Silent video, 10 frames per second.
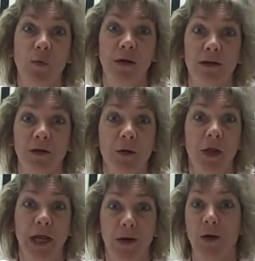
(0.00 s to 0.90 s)
one
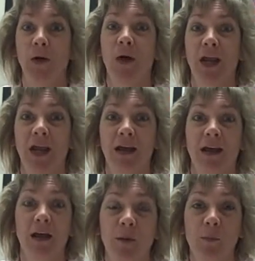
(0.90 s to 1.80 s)
little error,
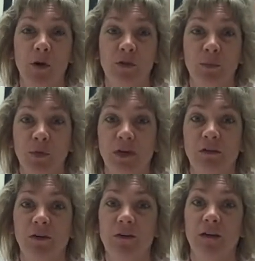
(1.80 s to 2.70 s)
whereas
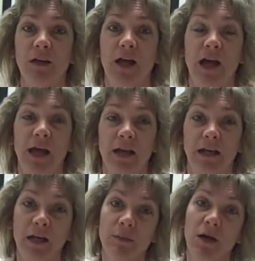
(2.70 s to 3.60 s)
previously I had
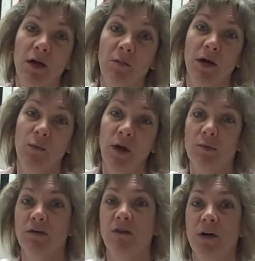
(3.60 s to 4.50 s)
to email my
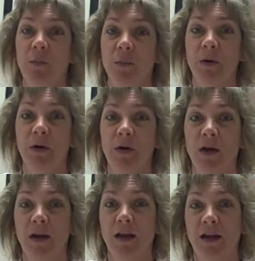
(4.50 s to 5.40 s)
web developer
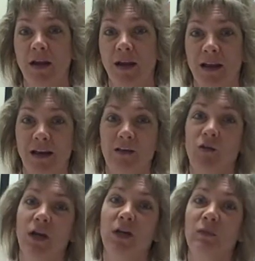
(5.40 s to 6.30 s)
and
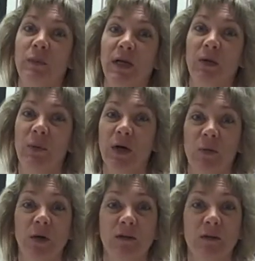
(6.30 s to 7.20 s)
try to explain where
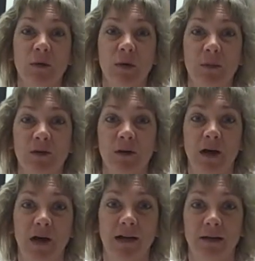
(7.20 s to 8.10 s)
it was in the
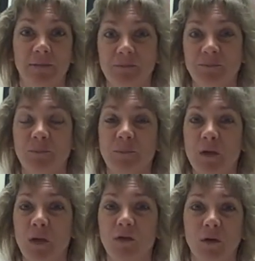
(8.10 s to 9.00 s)
website, and
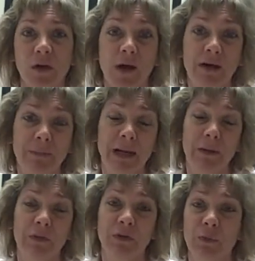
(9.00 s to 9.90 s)
so now I've been
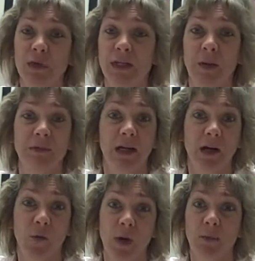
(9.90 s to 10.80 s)
able to really update
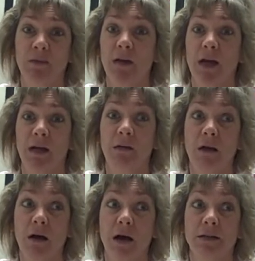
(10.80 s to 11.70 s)
our website a
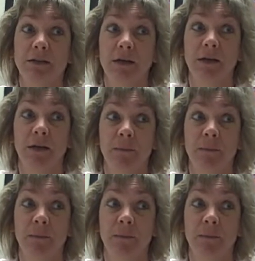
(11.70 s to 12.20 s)
lot.